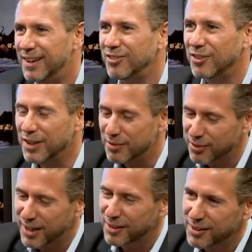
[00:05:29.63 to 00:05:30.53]

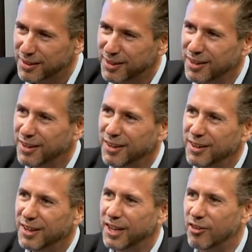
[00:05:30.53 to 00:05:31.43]
delivering
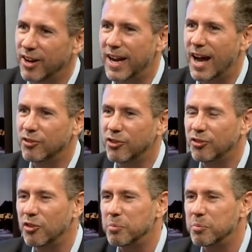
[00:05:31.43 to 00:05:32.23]
internet access to the